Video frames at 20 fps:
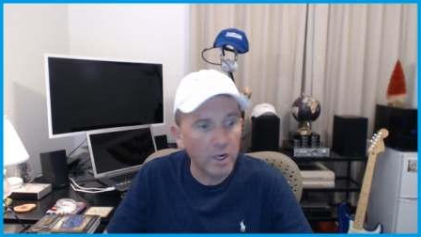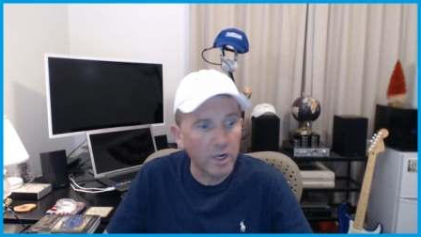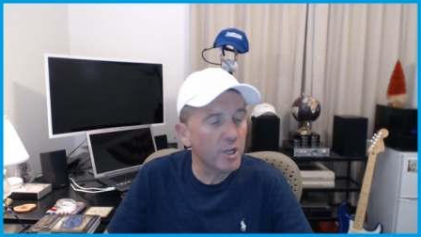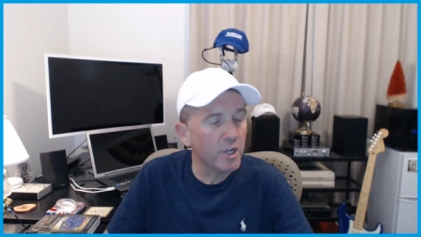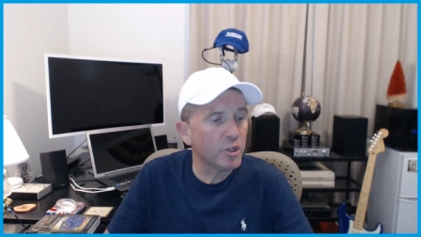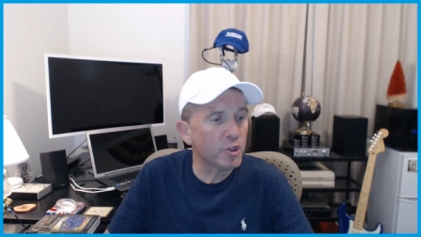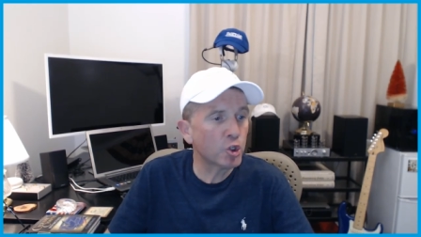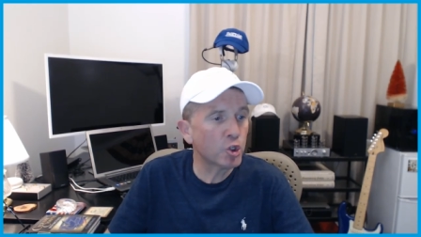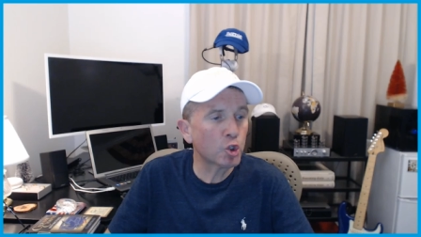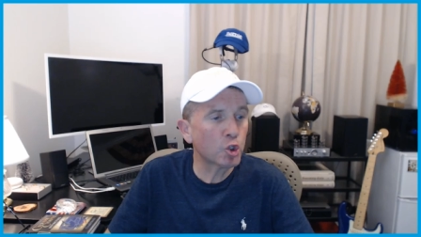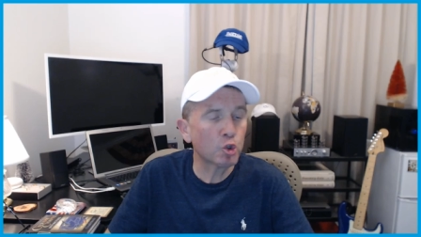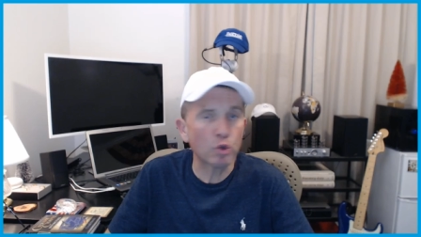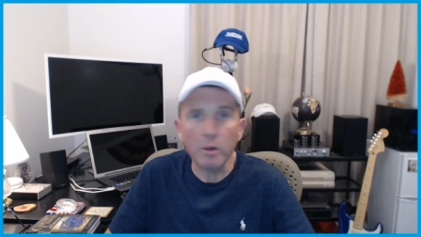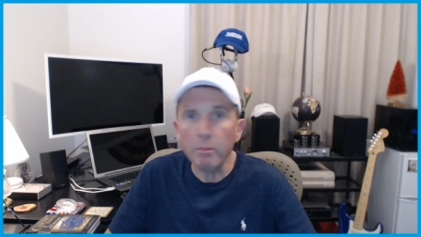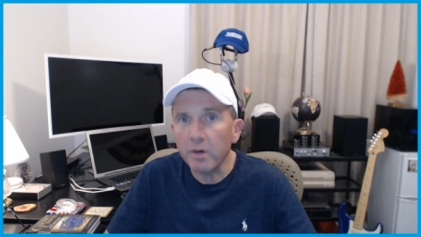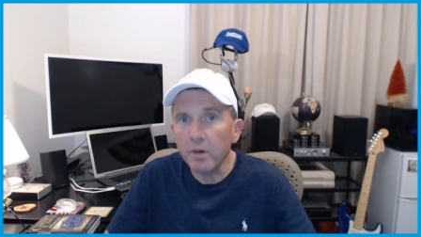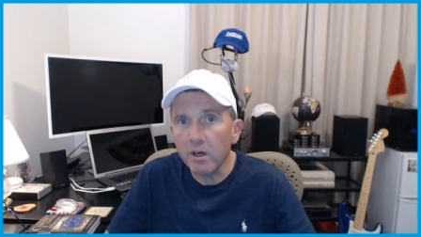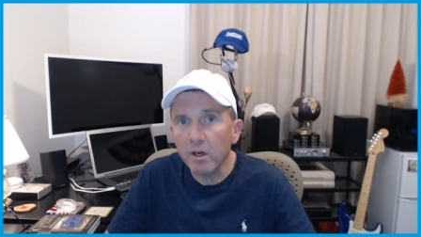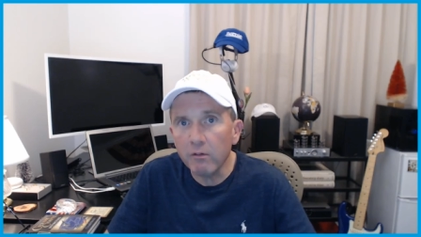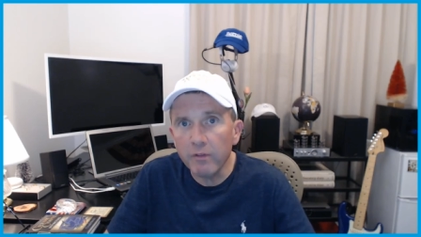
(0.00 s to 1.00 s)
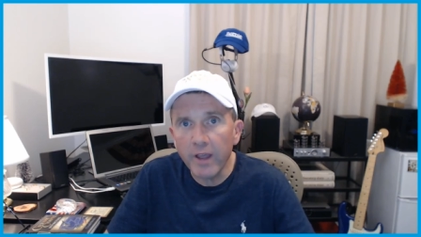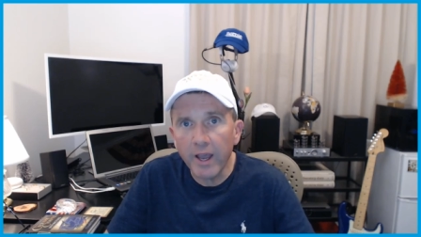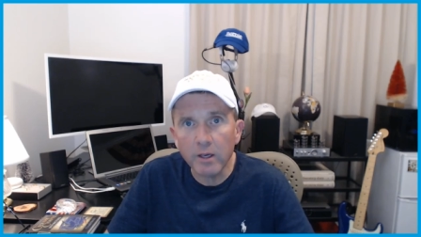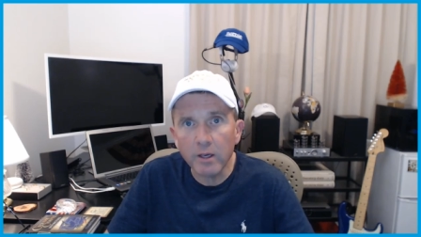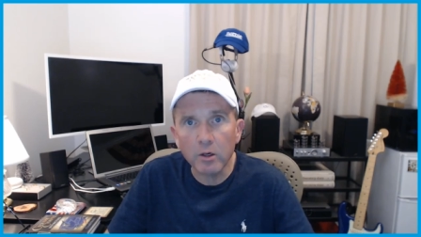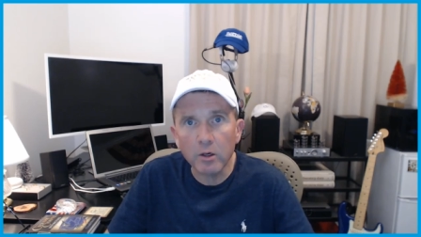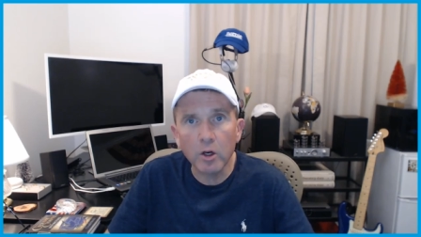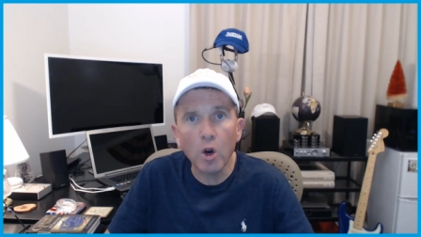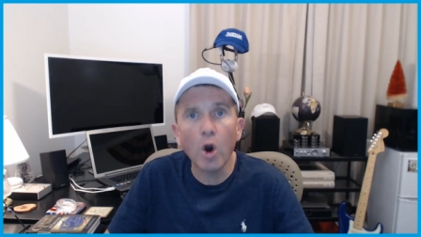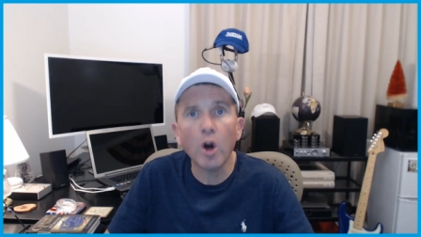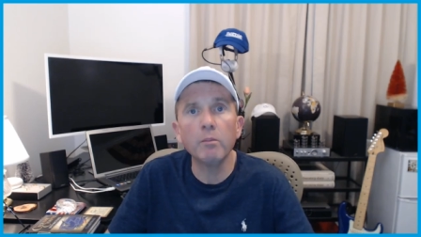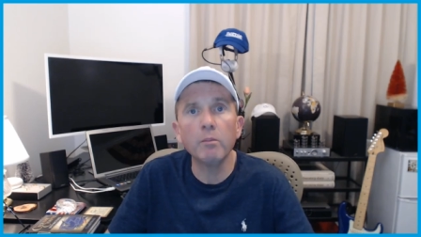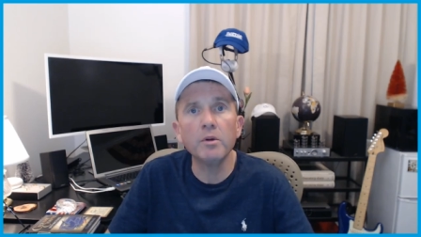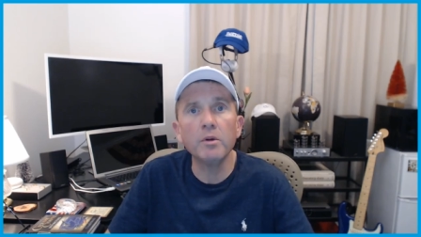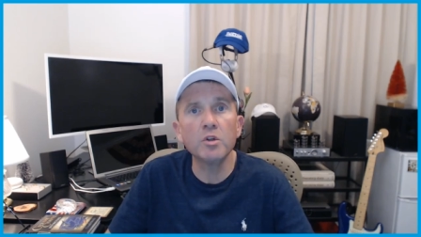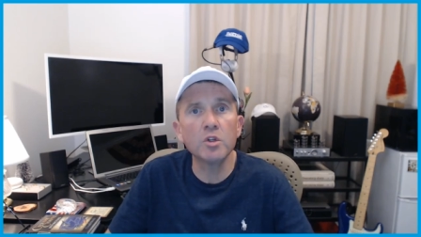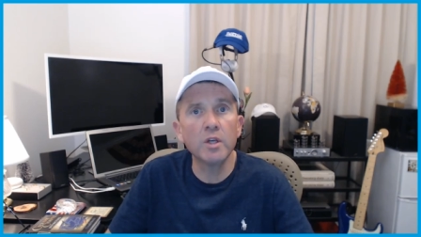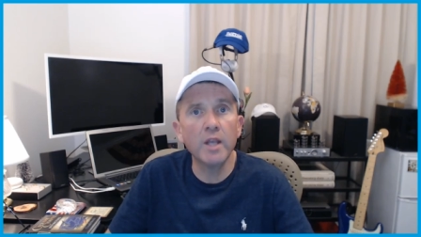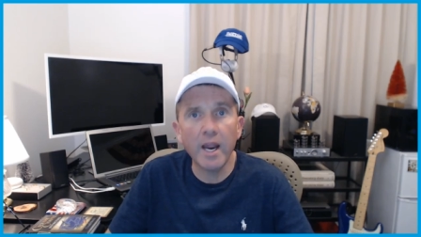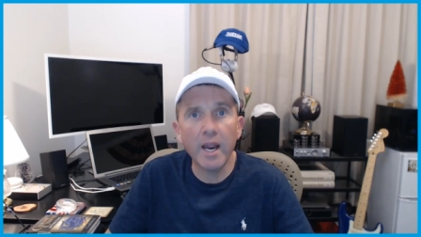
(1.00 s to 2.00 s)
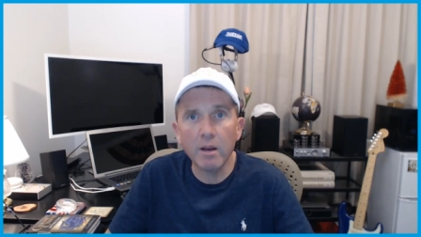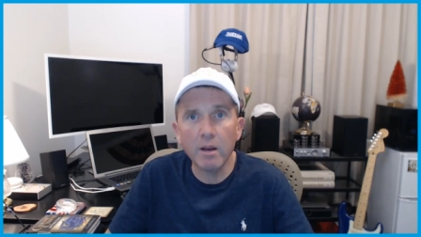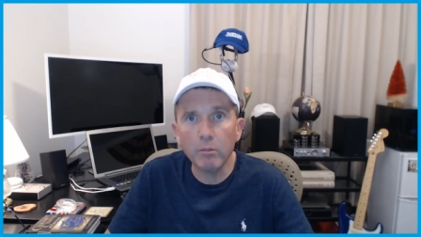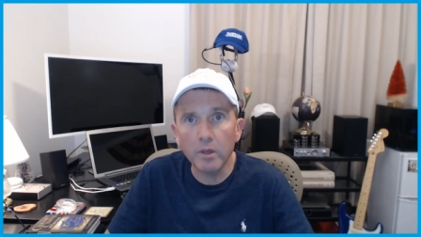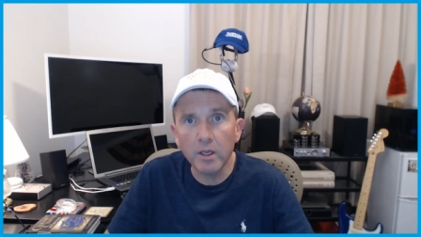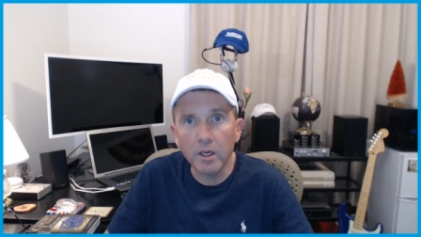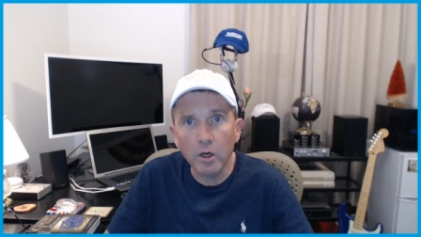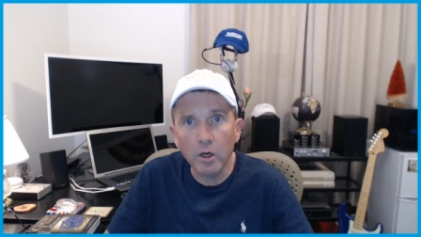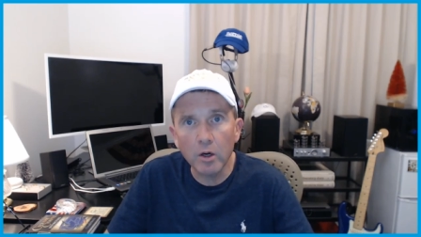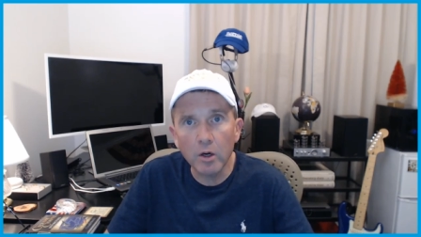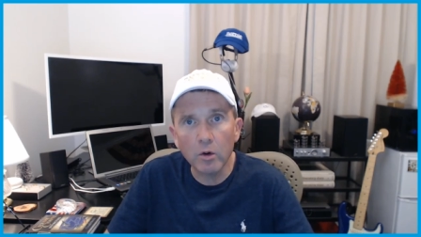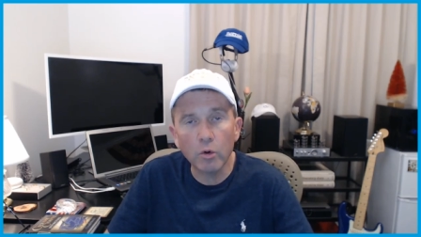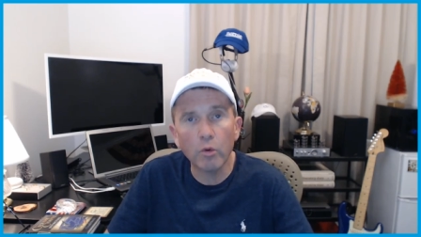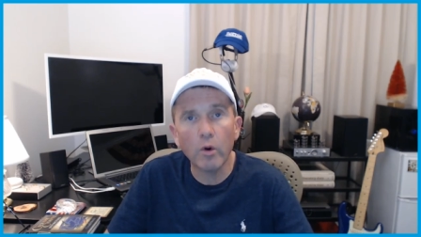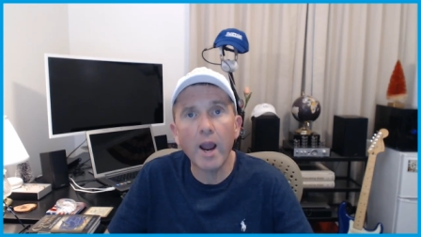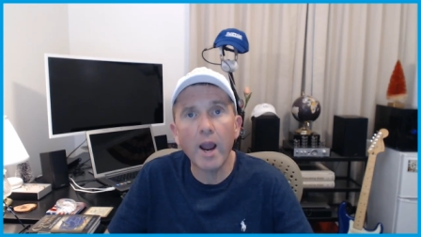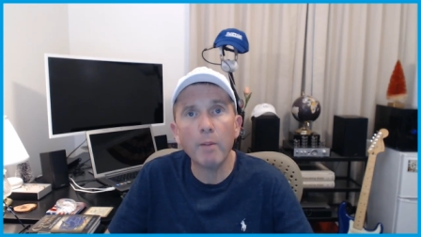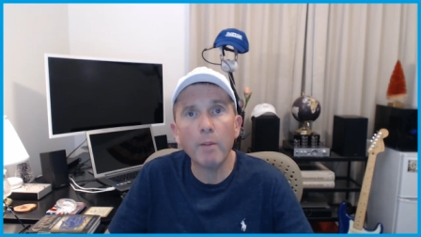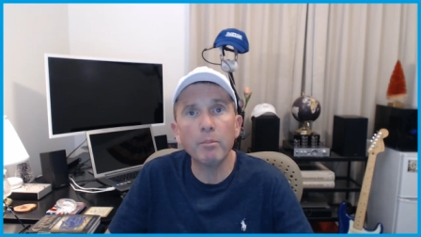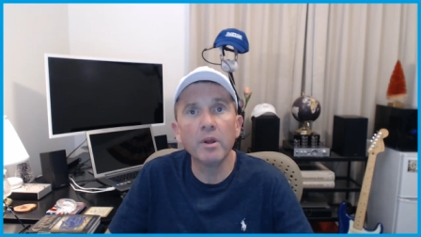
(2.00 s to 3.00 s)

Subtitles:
strip it of that garbage gambling crap,